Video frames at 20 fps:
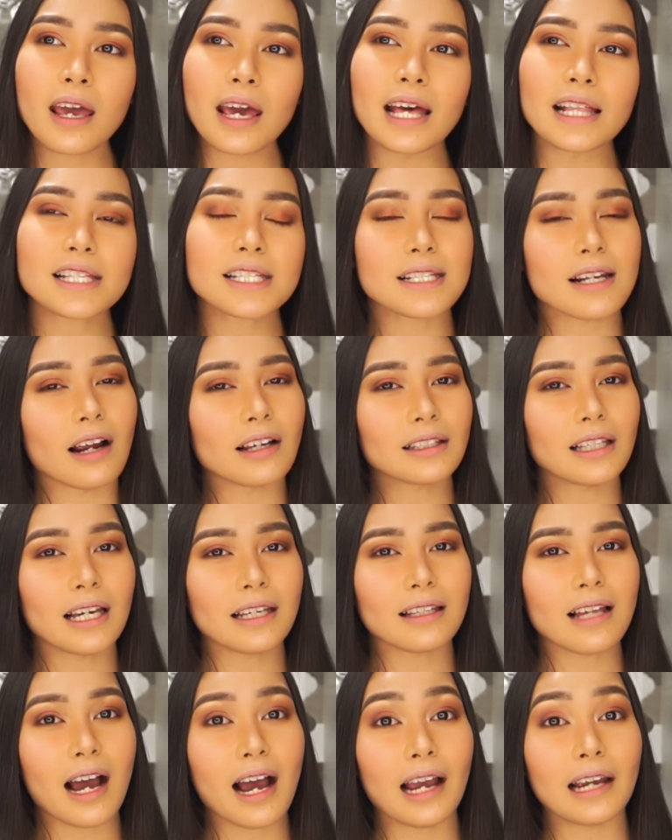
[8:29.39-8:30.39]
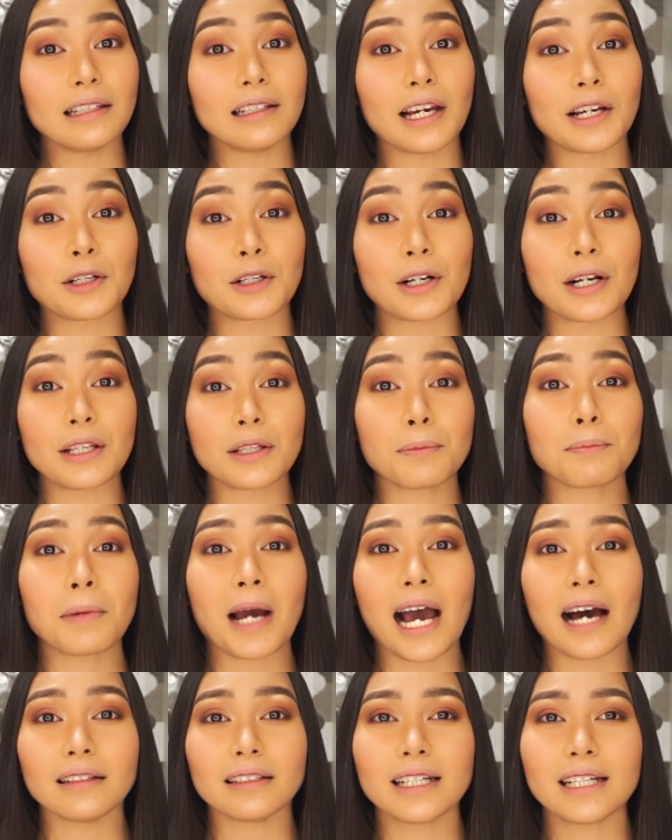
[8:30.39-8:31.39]
It's not like the highlighter in the
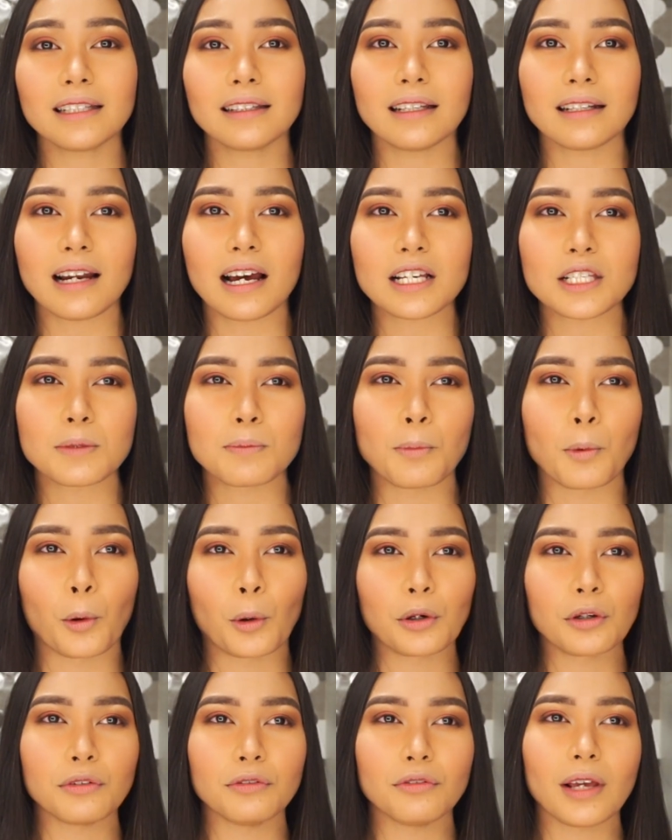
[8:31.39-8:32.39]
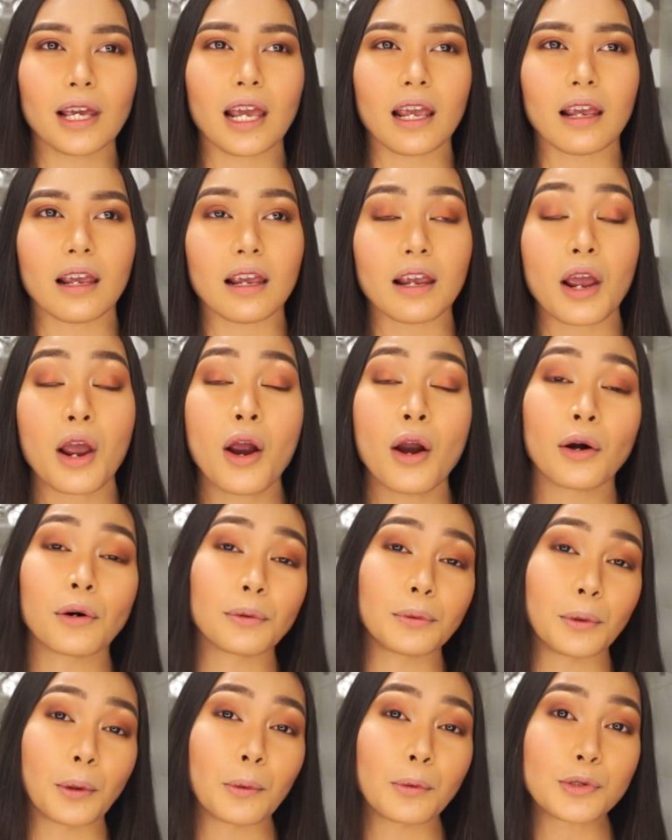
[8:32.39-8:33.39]
palette that has more of a
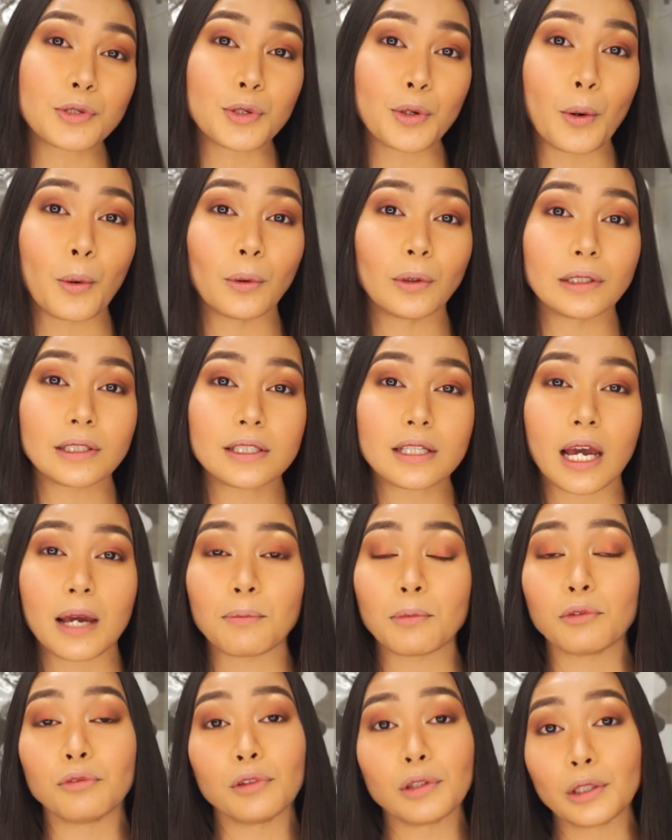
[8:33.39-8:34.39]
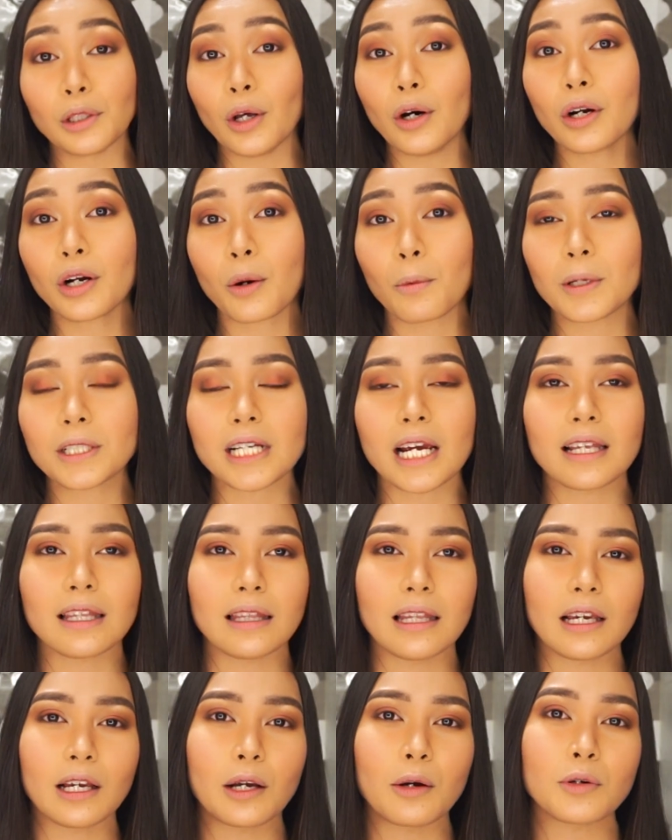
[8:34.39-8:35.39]
rose gold type of look, which I
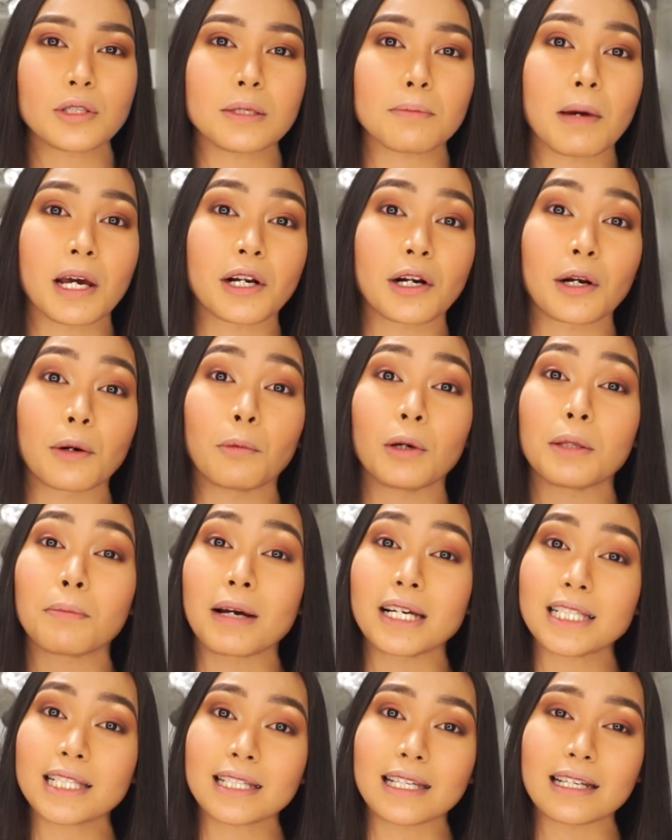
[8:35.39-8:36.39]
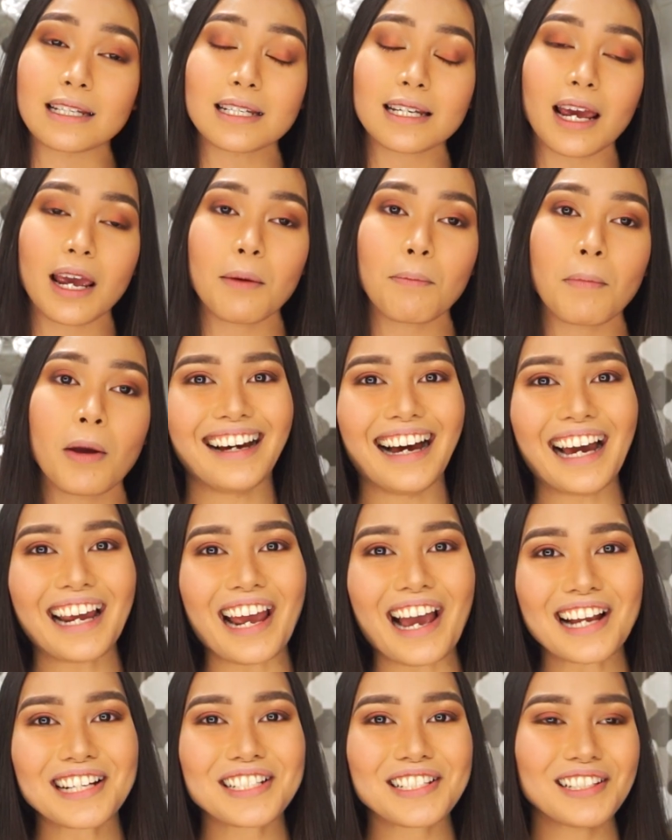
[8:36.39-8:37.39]
think goes better with my skin type. I
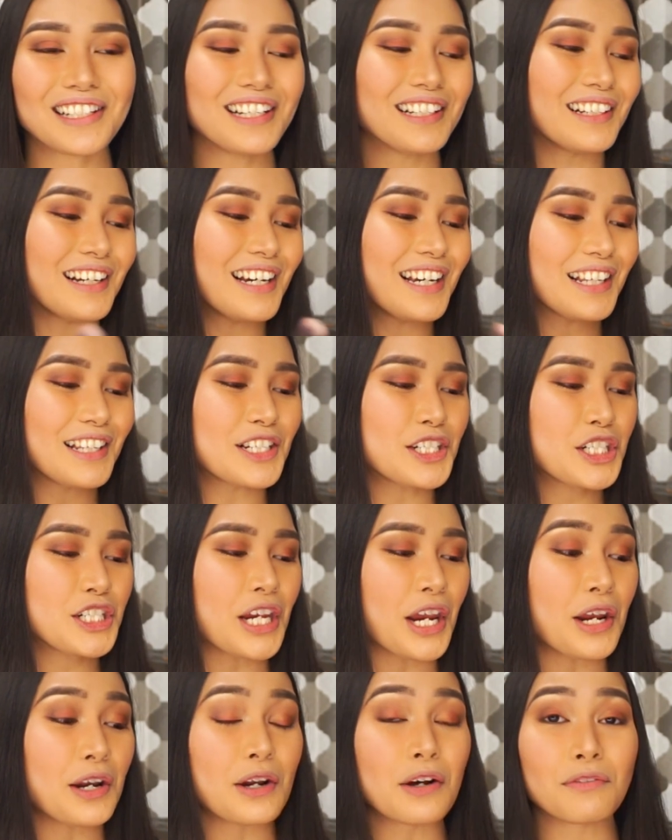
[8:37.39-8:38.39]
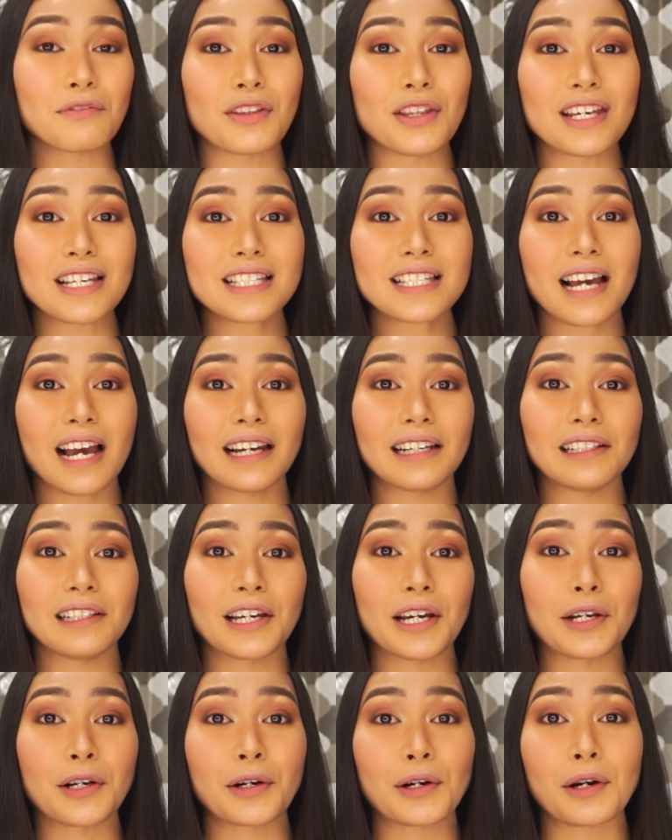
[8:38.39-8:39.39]
actually like the shade of this
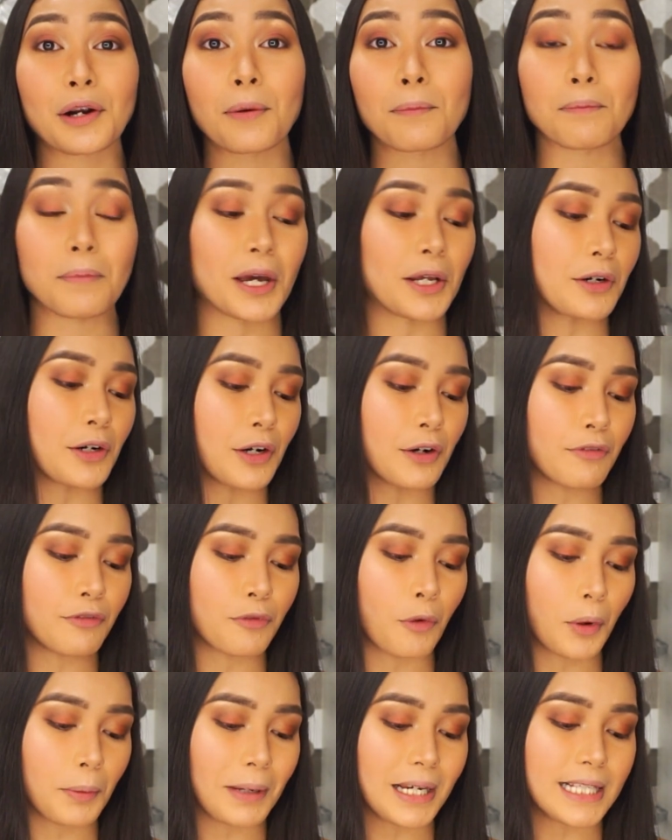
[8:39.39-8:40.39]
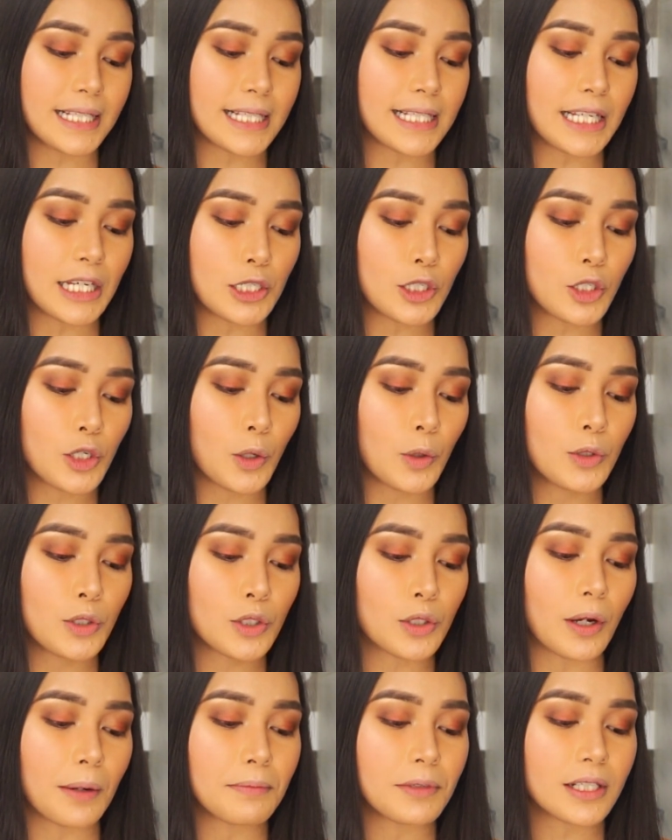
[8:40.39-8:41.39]
highlighter better for my skin tone,
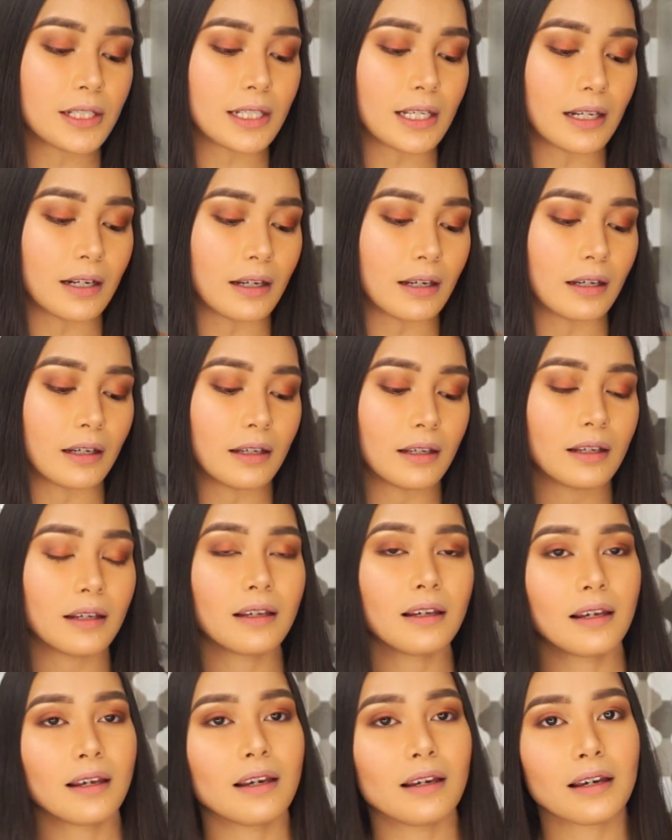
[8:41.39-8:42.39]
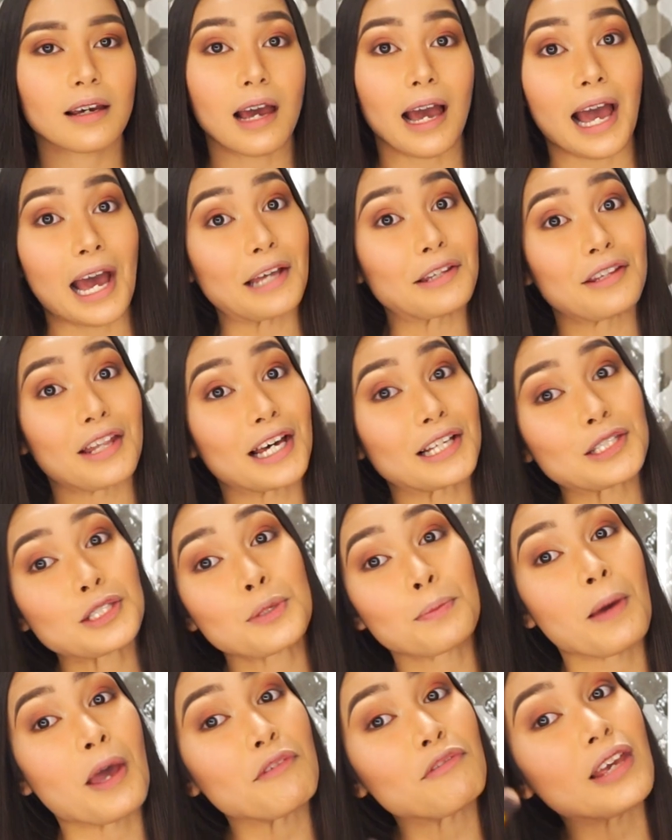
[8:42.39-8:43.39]
so I'm just gonna add that
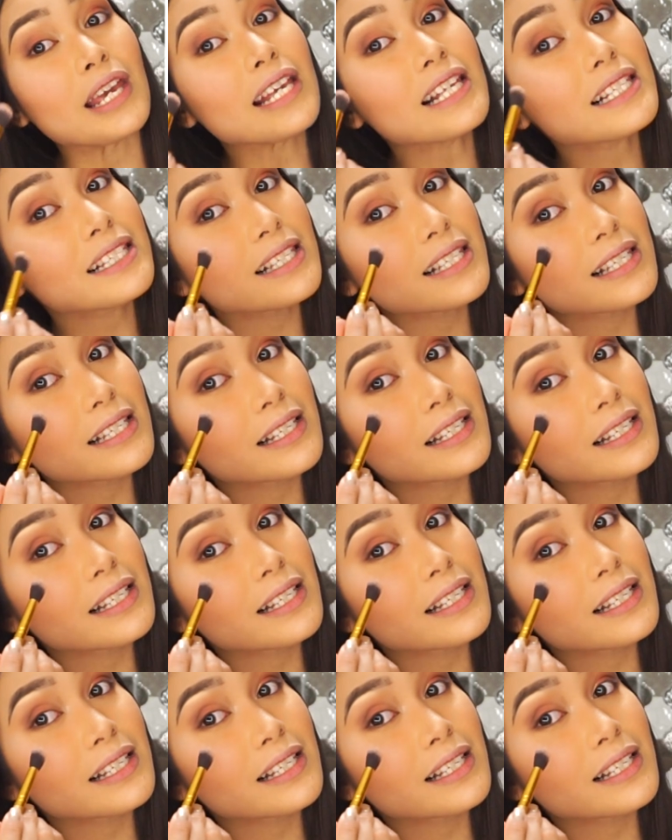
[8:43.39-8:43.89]
to my face.